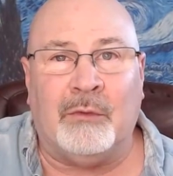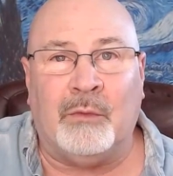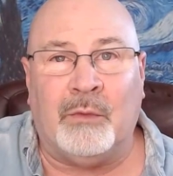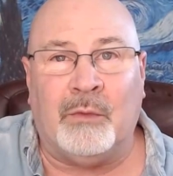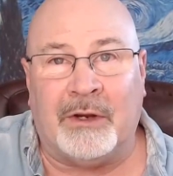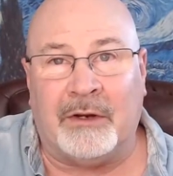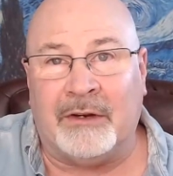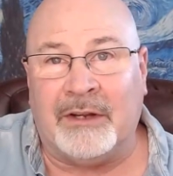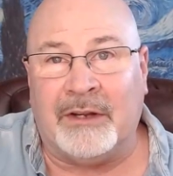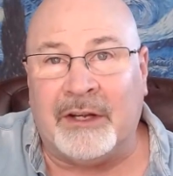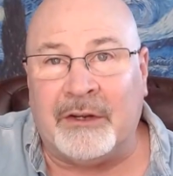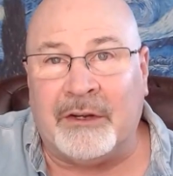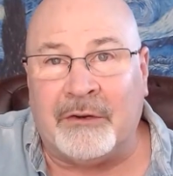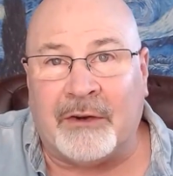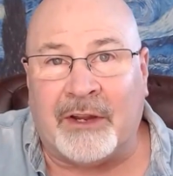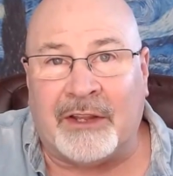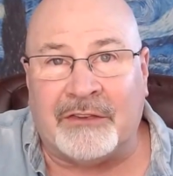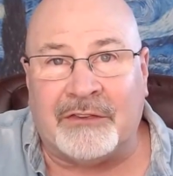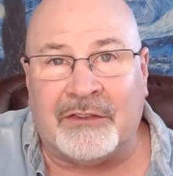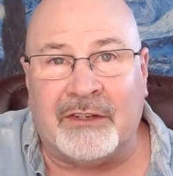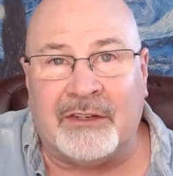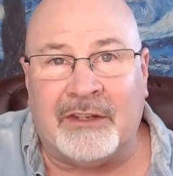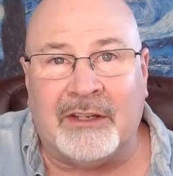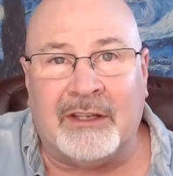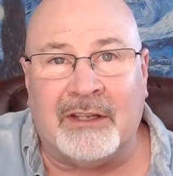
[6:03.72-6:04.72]
we're
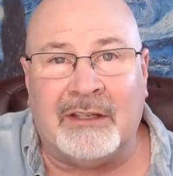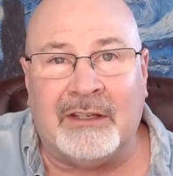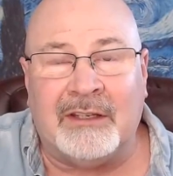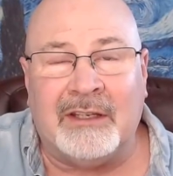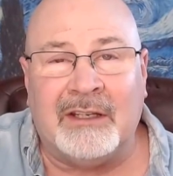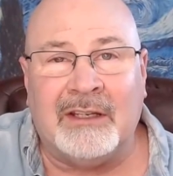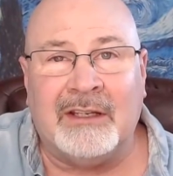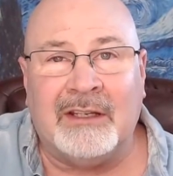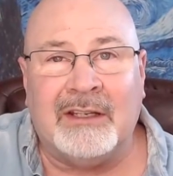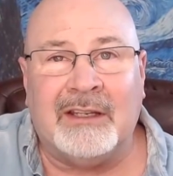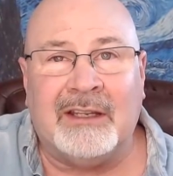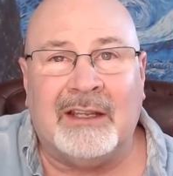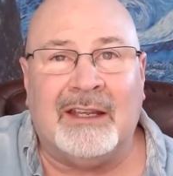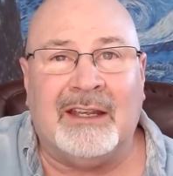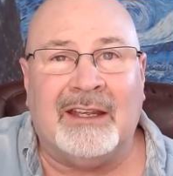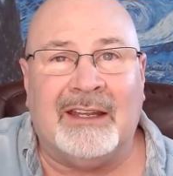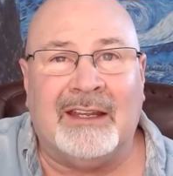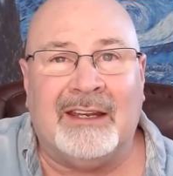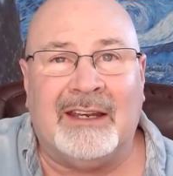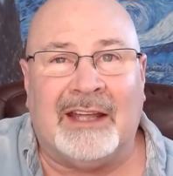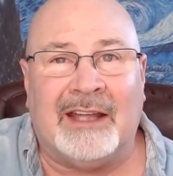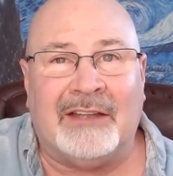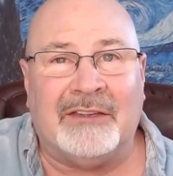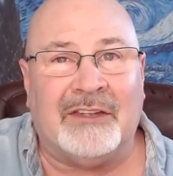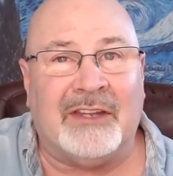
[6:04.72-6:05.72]
interested in
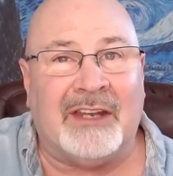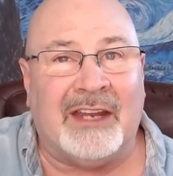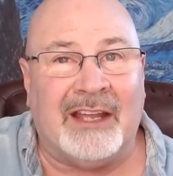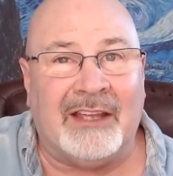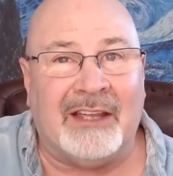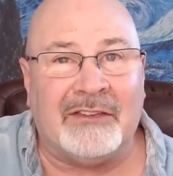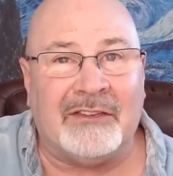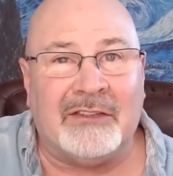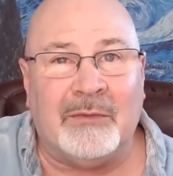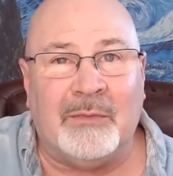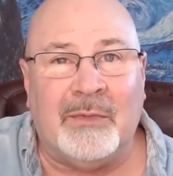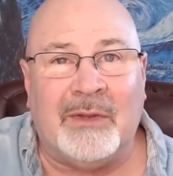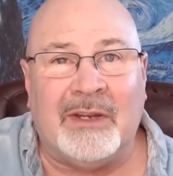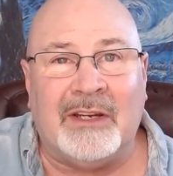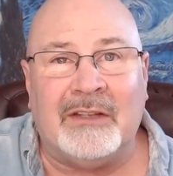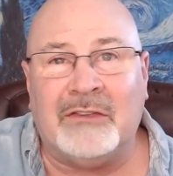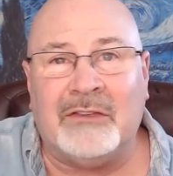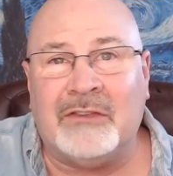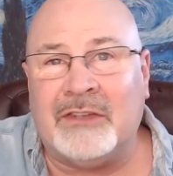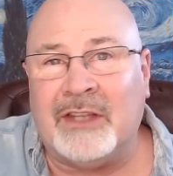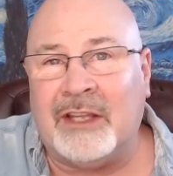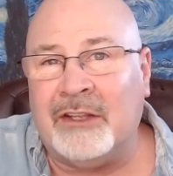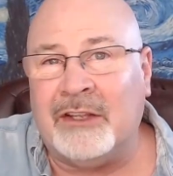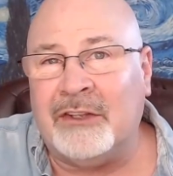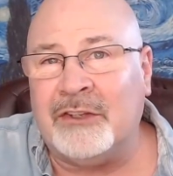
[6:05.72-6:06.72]
and has an estimated
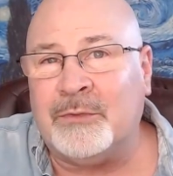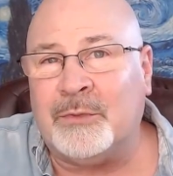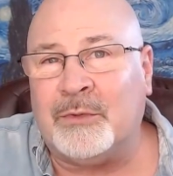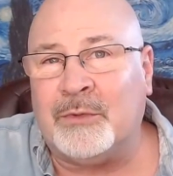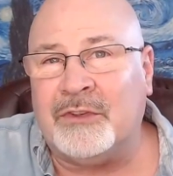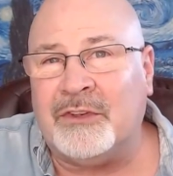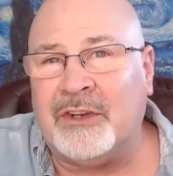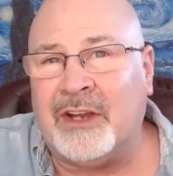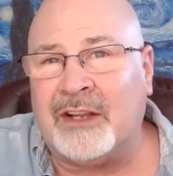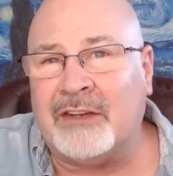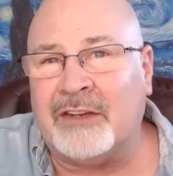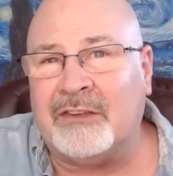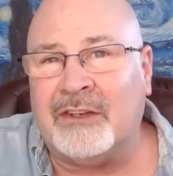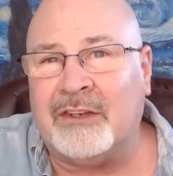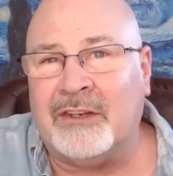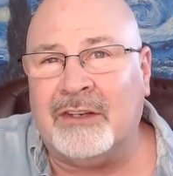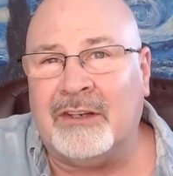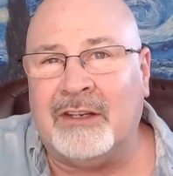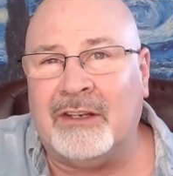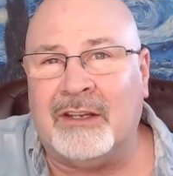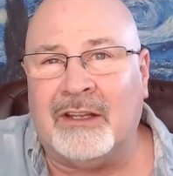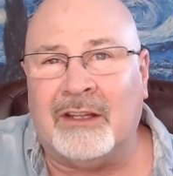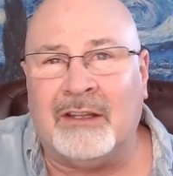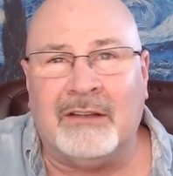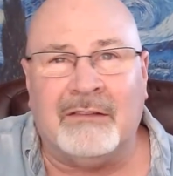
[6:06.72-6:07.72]
sales
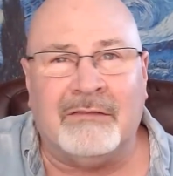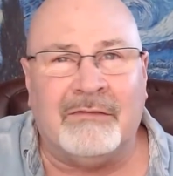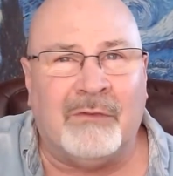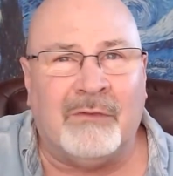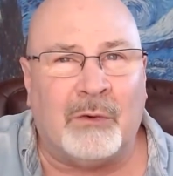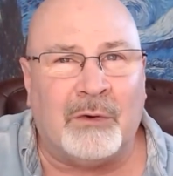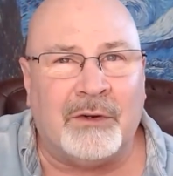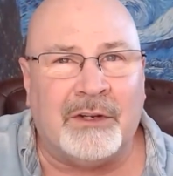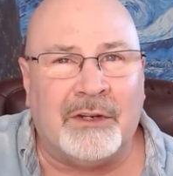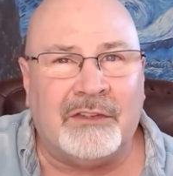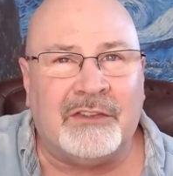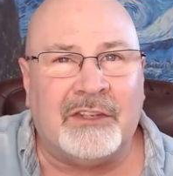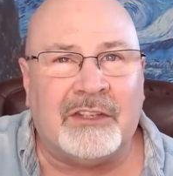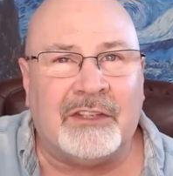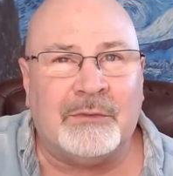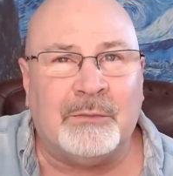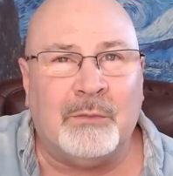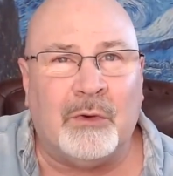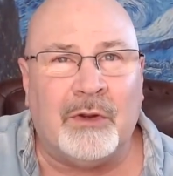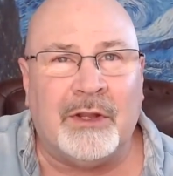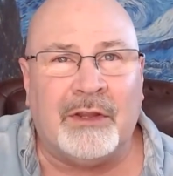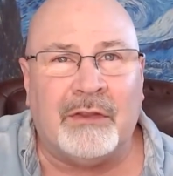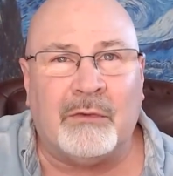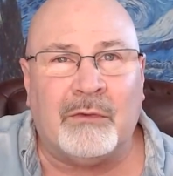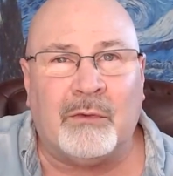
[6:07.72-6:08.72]
projection of
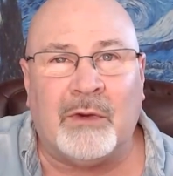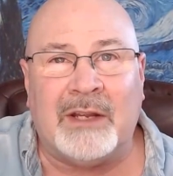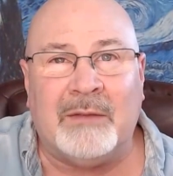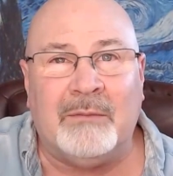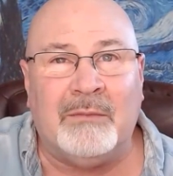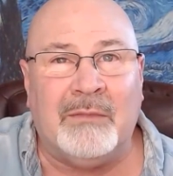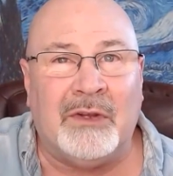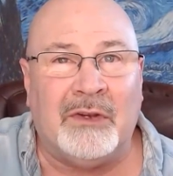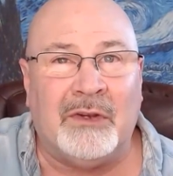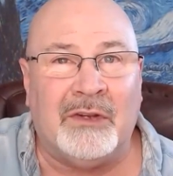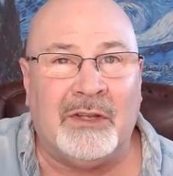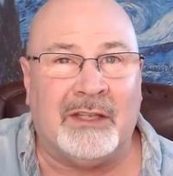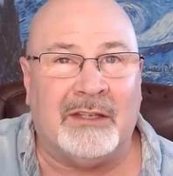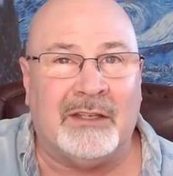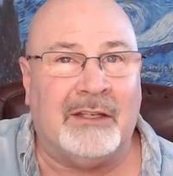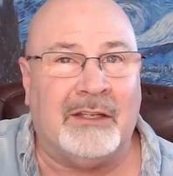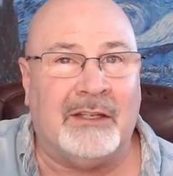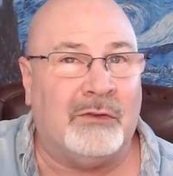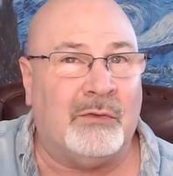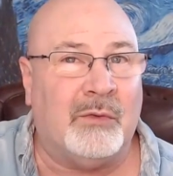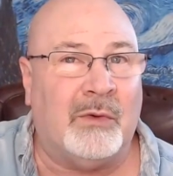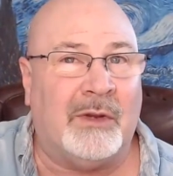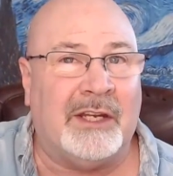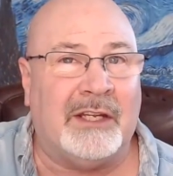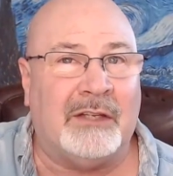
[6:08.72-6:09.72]
$46.3 million
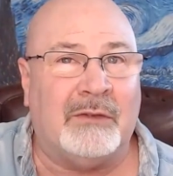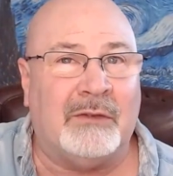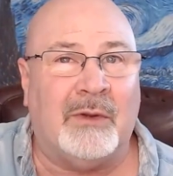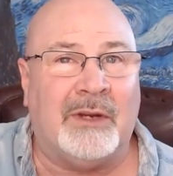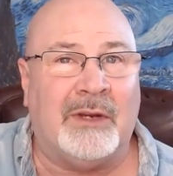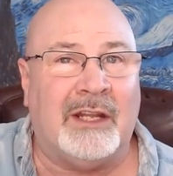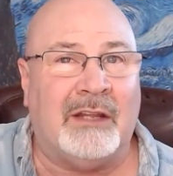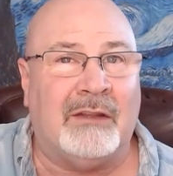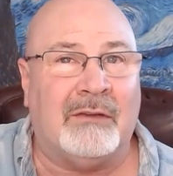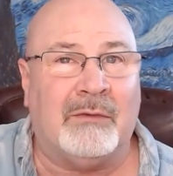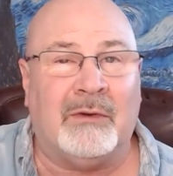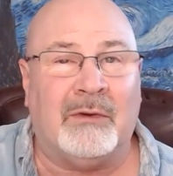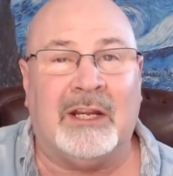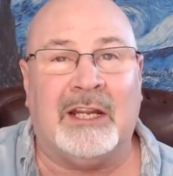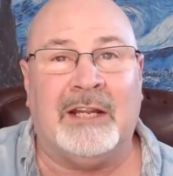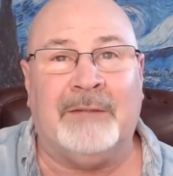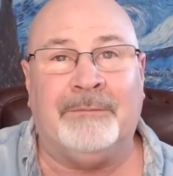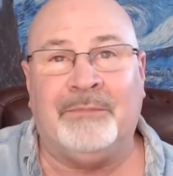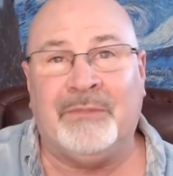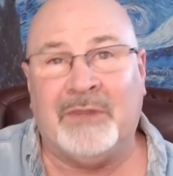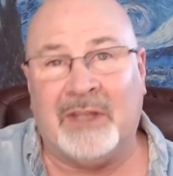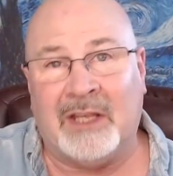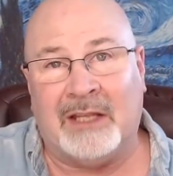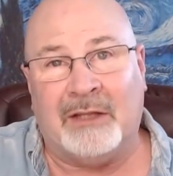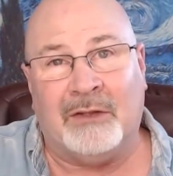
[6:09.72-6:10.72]
in 2023,
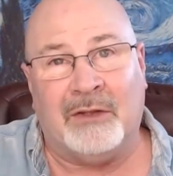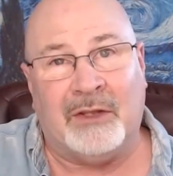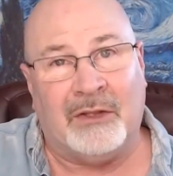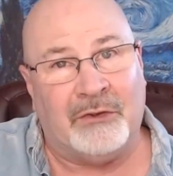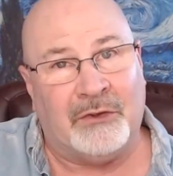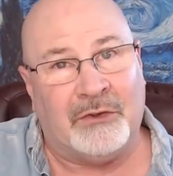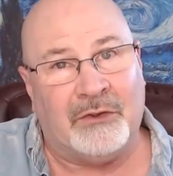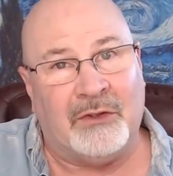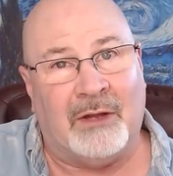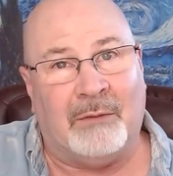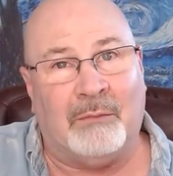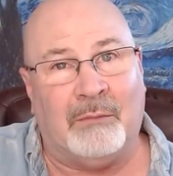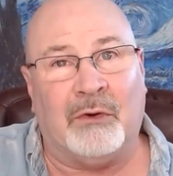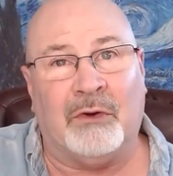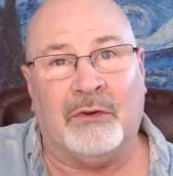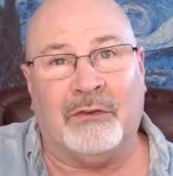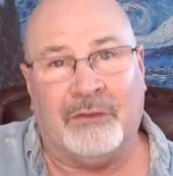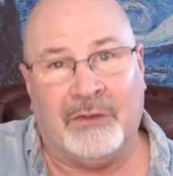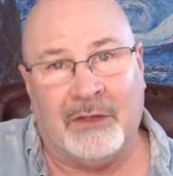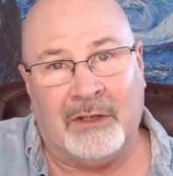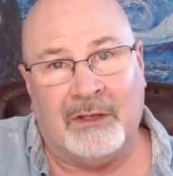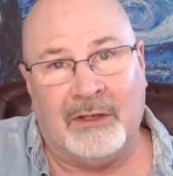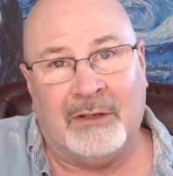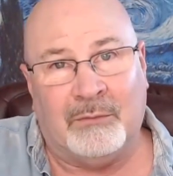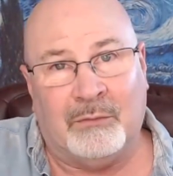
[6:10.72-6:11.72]
and those
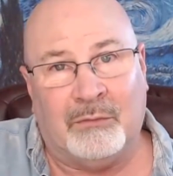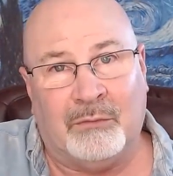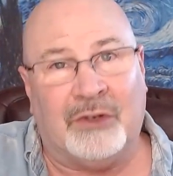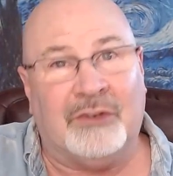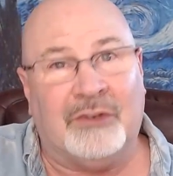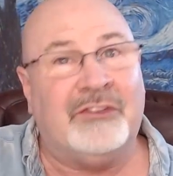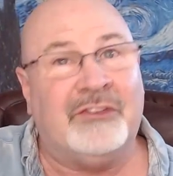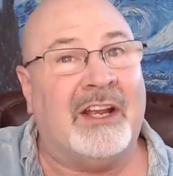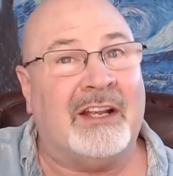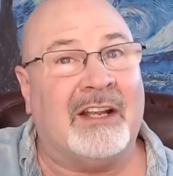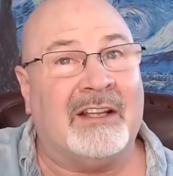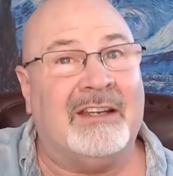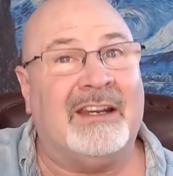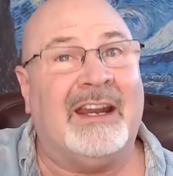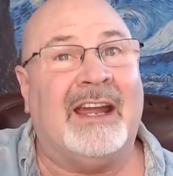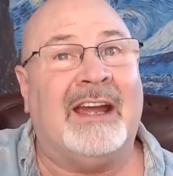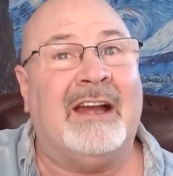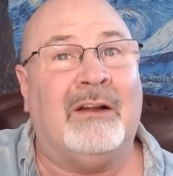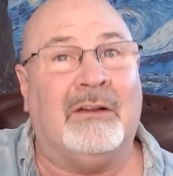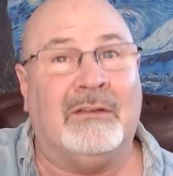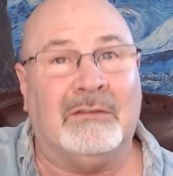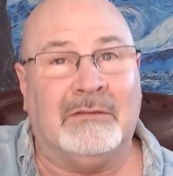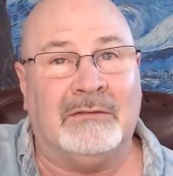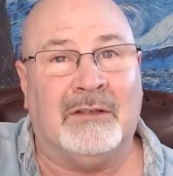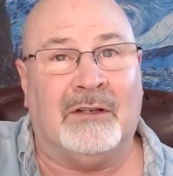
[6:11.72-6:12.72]
numbers projected
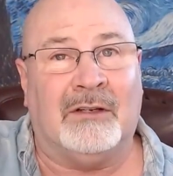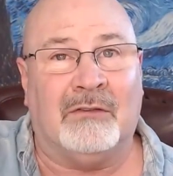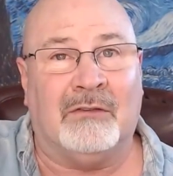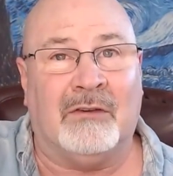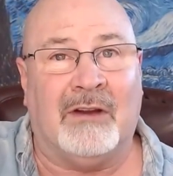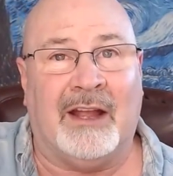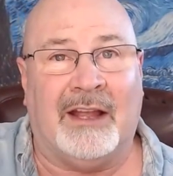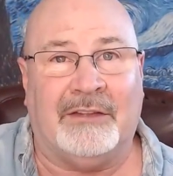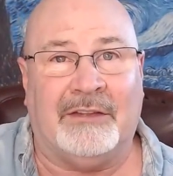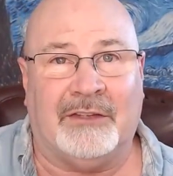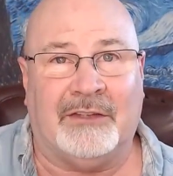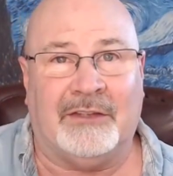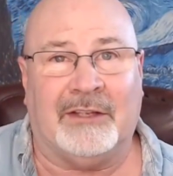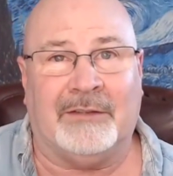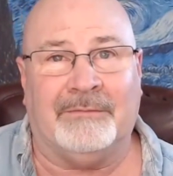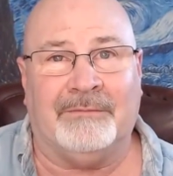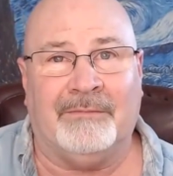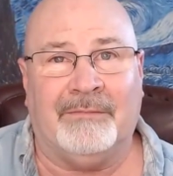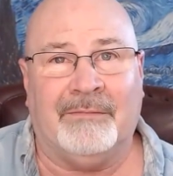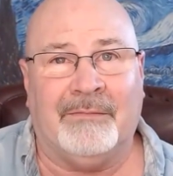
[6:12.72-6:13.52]
out are rising.